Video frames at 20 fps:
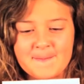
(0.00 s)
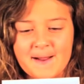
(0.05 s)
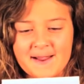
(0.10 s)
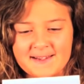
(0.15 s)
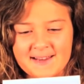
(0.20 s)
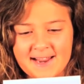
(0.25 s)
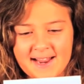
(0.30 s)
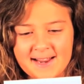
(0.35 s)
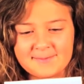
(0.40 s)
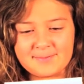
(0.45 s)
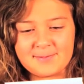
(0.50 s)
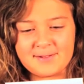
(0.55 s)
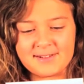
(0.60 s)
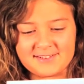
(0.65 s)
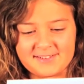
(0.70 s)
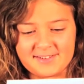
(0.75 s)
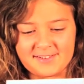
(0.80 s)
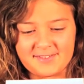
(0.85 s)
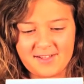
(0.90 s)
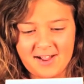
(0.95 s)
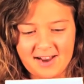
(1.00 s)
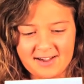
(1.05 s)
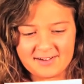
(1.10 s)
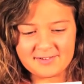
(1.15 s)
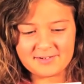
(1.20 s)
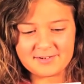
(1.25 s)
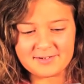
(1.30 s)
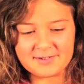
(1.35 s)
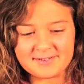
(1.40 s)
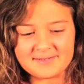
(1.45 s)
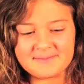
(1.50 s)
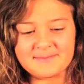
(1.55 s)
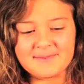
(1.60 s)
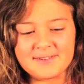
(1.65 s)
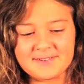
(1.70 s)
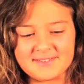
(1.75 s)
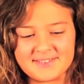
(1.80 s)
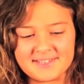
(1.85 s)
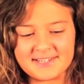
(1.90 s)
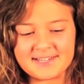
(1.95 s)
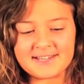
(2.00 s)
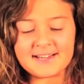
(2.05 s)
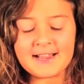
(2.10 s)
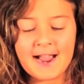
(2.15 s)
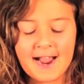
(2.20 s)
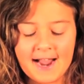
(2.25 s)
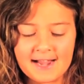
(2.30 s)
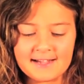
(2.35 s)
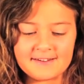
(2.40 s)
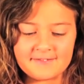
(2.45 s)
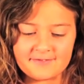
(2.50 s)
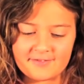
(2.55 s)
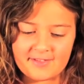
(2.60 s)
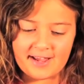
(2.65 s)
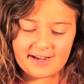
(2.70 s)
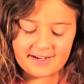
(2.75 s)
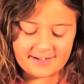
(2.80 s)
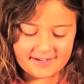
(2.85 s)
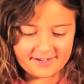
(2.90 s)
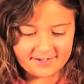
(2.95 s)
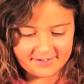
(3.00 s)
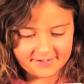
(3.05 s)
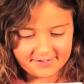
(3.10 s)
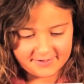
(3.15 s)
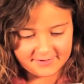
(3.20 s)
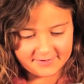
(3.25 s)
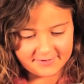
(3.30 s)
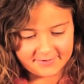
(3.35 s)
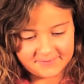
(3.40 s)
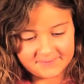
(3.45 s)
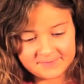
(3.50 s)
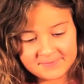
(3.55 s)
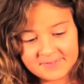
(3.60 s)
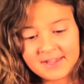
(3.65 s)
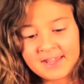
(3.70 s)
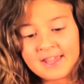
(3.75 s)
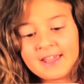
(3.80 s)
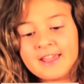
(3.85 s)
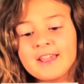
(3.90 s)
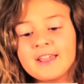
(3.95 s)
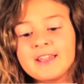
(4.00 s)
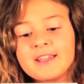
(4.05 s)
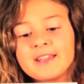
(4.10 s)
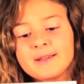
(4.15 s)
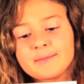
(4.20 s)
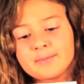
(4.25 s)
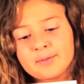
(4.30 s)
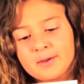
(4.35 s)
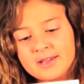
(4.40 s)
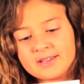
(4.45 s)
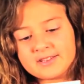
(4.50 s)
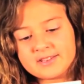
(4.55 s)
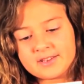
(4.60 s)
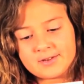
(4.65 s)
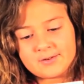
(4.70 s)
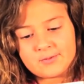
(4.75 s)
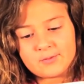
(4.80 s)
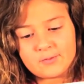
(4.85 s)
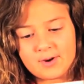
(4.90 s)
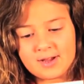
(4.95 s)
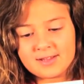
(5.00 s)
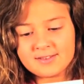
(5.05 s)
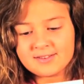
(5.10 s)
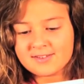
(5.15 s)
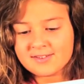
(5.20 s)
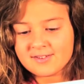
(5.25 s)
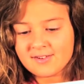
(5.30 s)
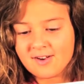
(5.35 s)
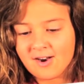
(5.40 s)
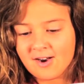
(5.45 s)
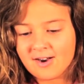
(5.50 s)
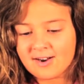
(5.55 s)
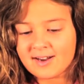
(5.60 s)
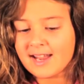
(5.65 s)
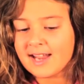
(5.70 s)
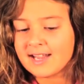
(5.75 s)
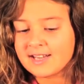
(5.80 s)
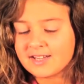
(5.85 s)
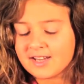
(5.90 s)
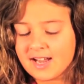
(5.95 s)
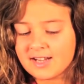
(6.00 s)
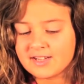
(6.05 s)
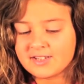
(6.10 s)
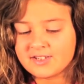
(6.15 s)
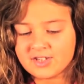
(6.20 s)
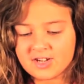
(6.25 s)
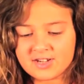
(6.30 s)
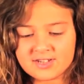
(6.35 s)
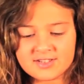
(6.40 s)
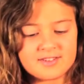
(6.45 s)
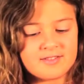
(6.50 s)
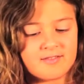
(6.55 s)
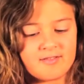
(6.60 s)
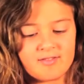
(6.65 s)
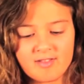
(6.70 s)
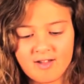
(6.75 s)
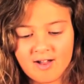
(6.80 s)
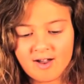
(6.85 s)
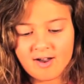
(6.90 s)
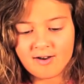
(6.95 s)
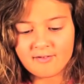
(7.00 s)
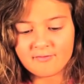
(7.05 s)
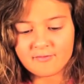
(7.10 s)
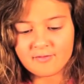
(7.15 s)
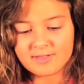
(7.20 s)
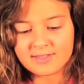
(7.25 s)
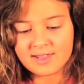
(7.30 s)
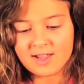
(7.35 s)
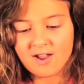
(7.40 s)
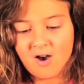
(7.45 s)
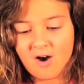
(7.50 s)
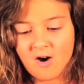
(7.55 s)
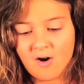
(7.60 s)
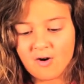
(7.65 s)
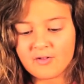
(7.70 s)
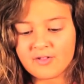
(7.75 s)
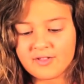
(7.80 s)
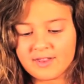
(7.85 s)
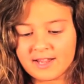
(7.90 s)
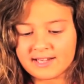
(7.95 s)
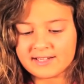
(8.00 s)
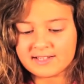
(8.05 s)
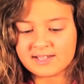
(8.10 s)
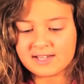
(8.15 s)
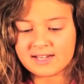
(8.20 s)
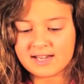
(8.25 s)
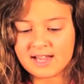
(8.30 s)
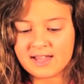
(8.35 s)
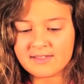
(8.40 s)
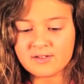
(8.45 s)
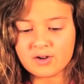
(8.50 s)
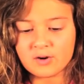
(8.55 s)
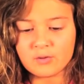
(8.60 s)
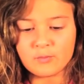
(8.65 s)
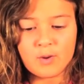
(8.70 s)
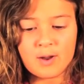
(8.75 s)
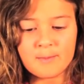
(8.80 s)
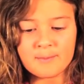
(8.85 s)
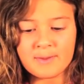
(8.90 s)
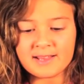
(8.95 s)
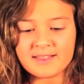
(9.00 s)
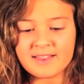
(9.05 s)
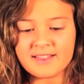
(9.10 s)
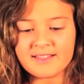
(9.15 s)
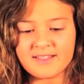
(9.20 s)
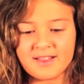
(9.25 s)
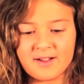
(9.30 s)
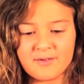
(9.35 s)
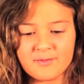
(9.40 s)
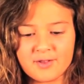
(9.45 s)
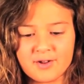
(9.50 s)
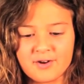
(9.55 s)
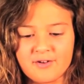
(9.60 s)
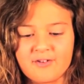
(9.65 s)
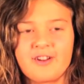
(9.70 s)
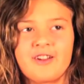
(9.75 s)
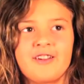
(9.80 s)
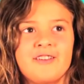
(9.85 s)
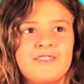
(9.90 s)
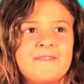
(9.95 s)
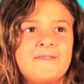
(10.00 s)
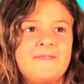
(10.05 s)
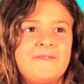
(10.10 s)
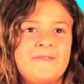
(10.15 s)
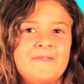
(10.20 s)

my dad plays a lot of old music, kind of like you. He plays this one song, and I just love when they all sing together. What makes it sound so good?